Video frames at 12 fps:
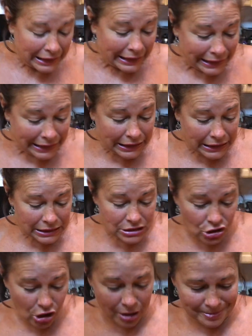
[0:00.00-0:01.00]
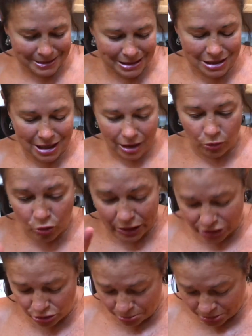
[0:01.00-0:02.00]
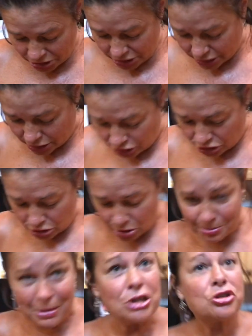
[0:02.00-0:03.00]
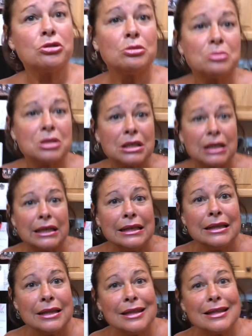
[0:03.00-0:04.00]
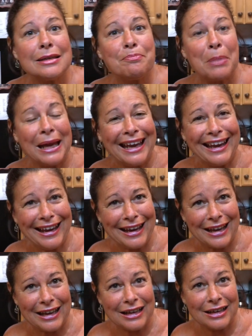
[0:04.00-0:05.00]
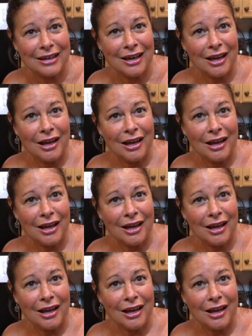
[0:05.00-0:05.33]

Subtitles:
he taught me that when you put your mushrooms in the pan,